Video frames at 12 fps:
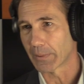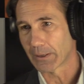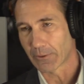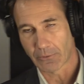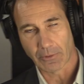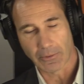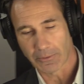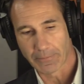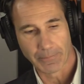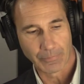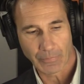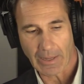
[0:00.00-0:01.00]
and it's just
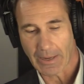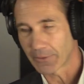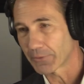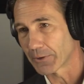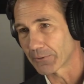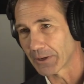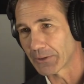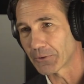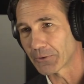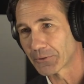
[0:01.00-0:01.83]
yeah, it's outrageous.